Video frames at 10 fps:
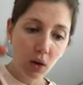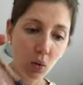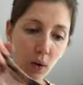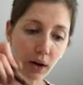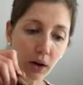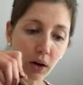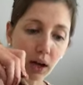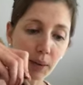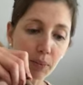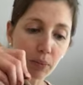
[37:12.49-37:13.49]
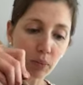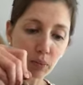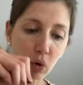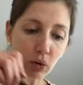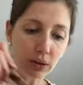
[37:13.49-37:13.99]
where your cup
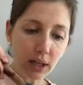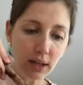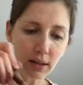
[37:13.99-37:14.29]
mold is.